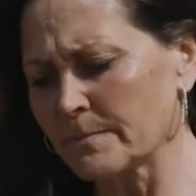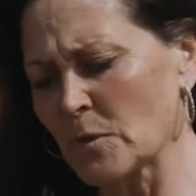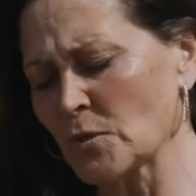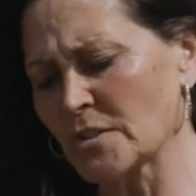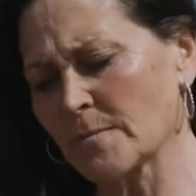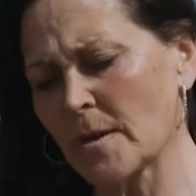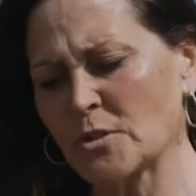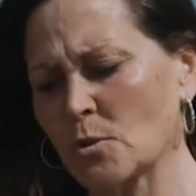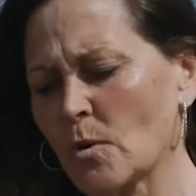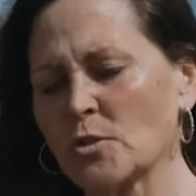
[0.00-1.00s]
boots, sometimes
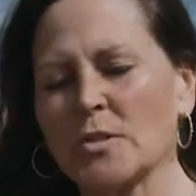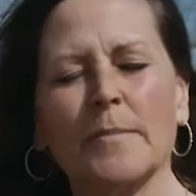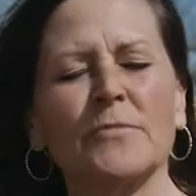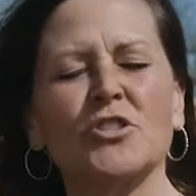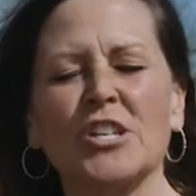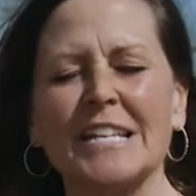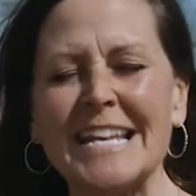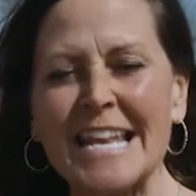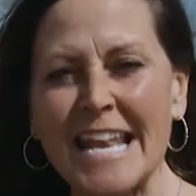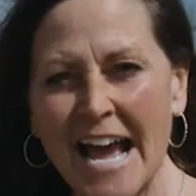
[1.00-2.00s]
she'd want to twist them. She
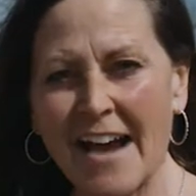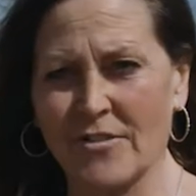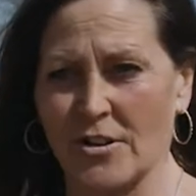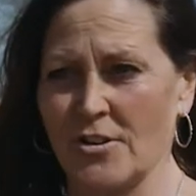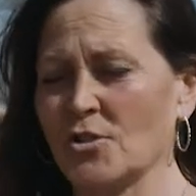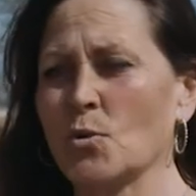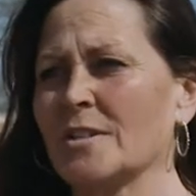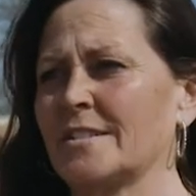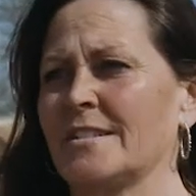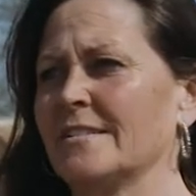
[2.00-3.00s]
never
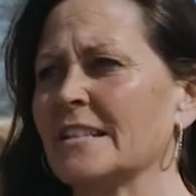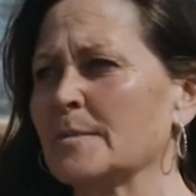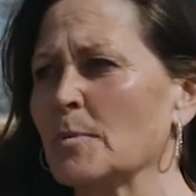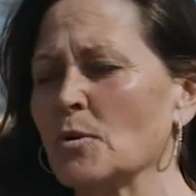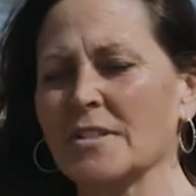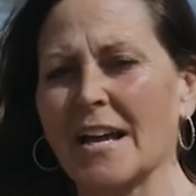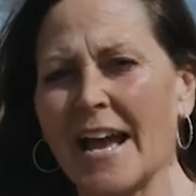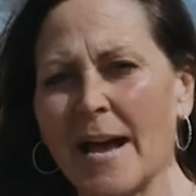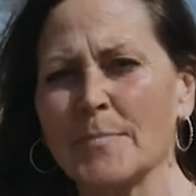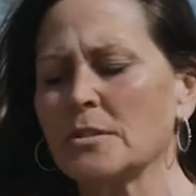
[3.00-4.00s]
twisted these boots. I
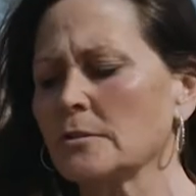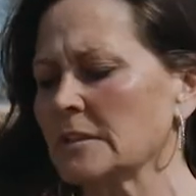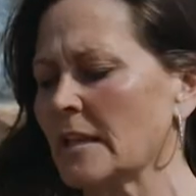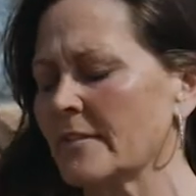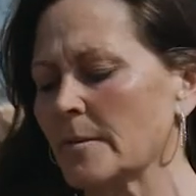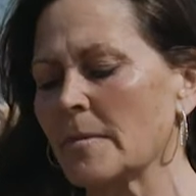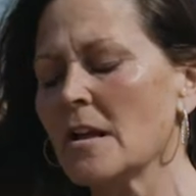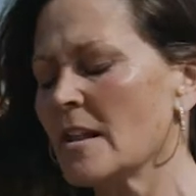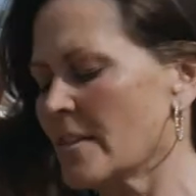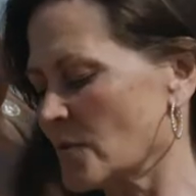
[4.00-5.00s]
absolutely loved them.
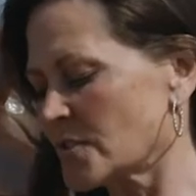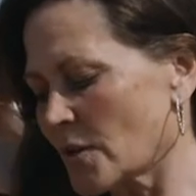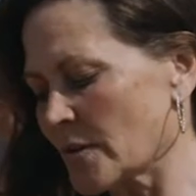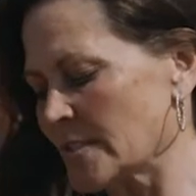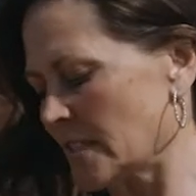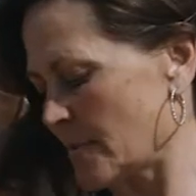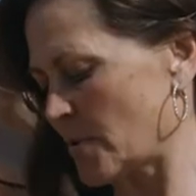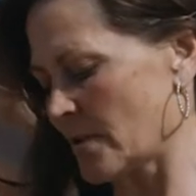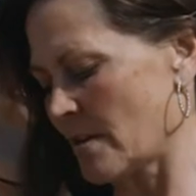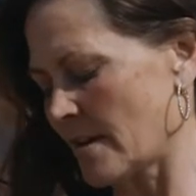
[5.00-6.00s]
They were so easy to
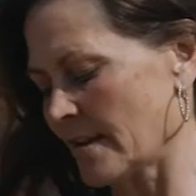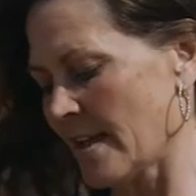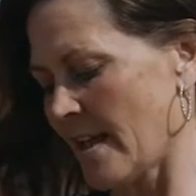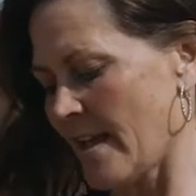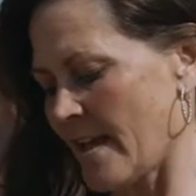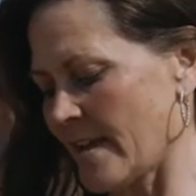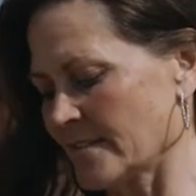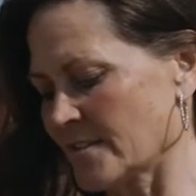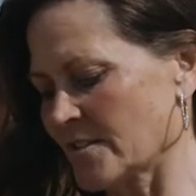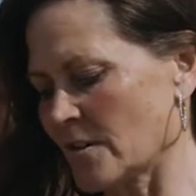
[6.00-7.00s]
put on.
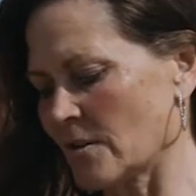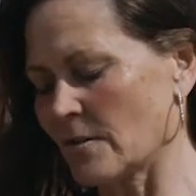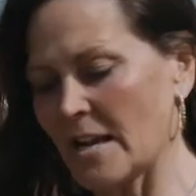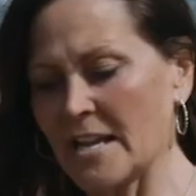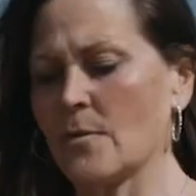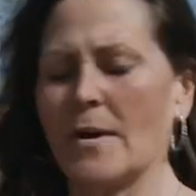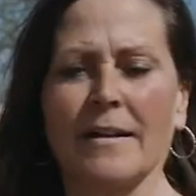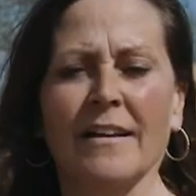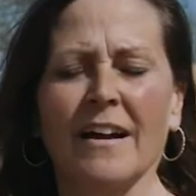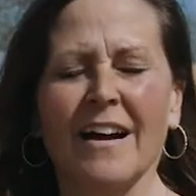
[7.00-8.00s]
And so anyway,
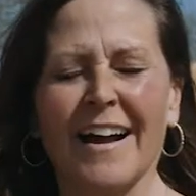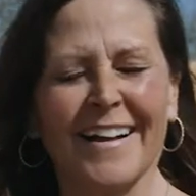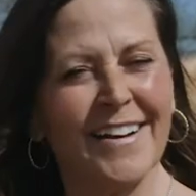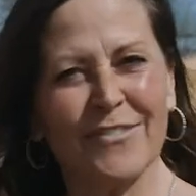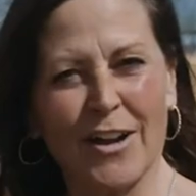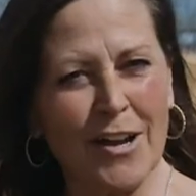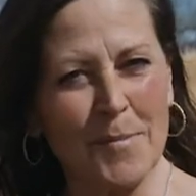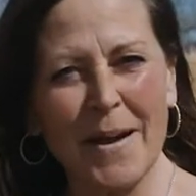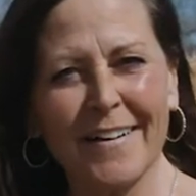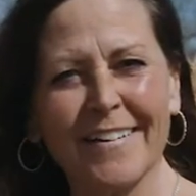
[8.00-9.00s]
I kind of forgot
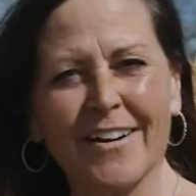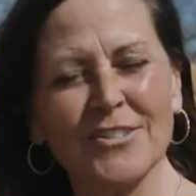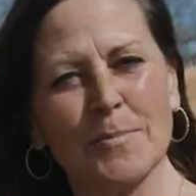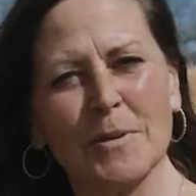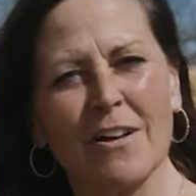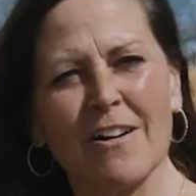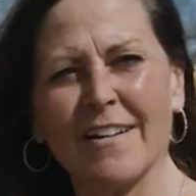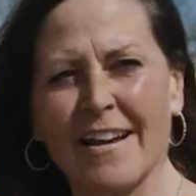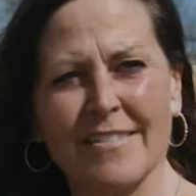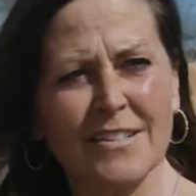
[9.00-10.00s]
about it all summer long.
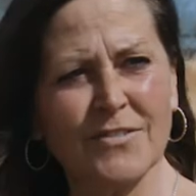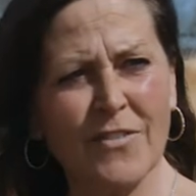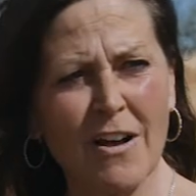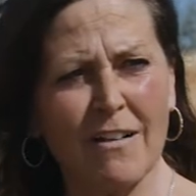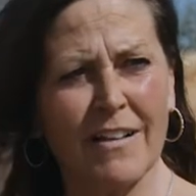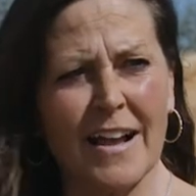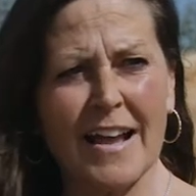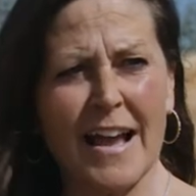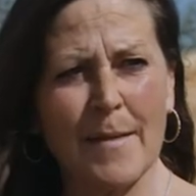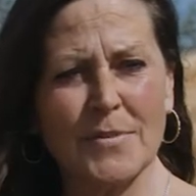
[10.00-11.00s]
And this fall, I
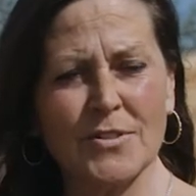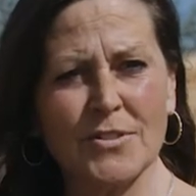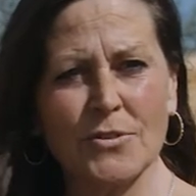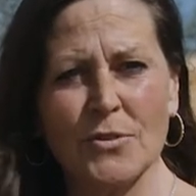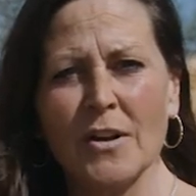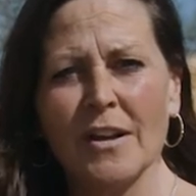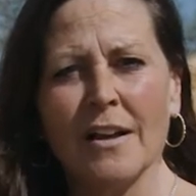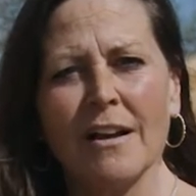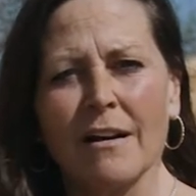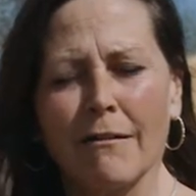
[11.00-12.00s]
happened to
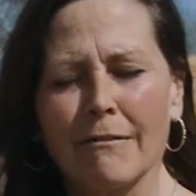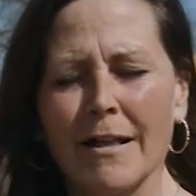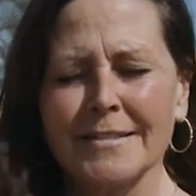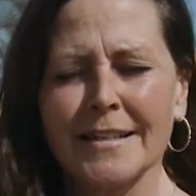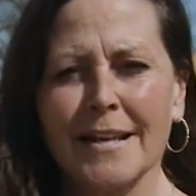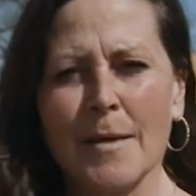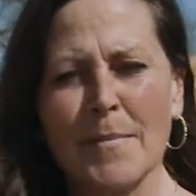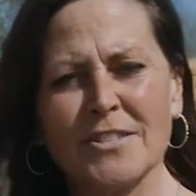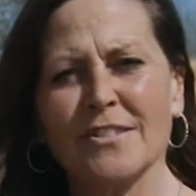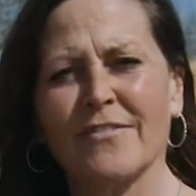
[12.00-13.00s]
call Classic and I
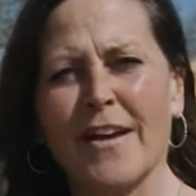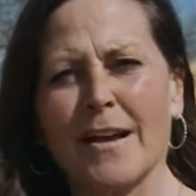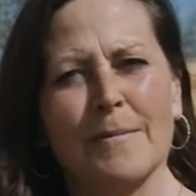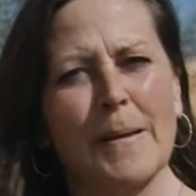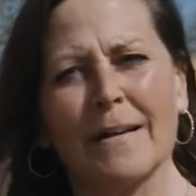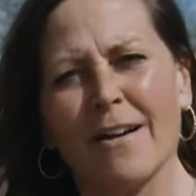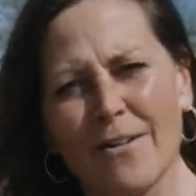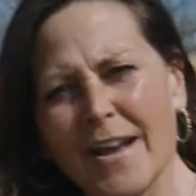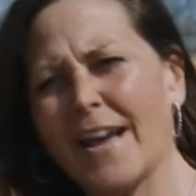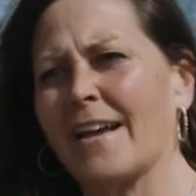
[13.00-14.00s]
mentioned the fact, I'm like,
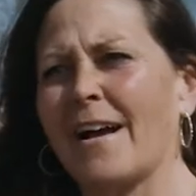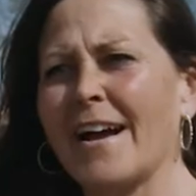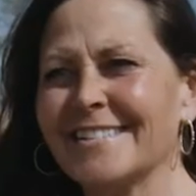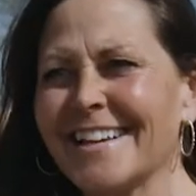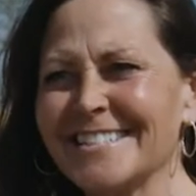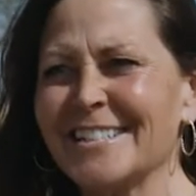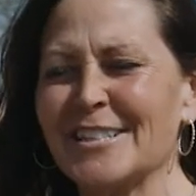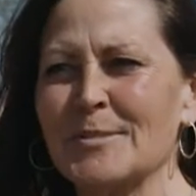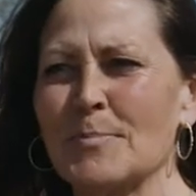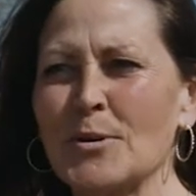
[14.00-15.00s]
okay, I tested
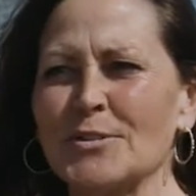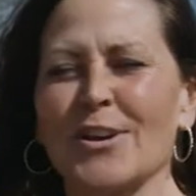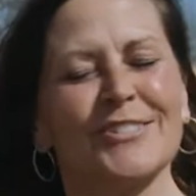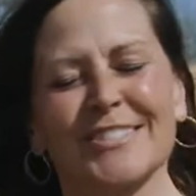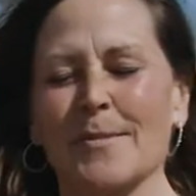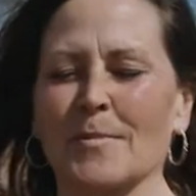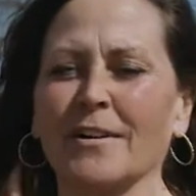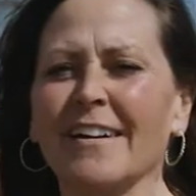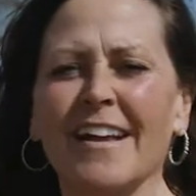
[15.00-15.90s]
these boots all summer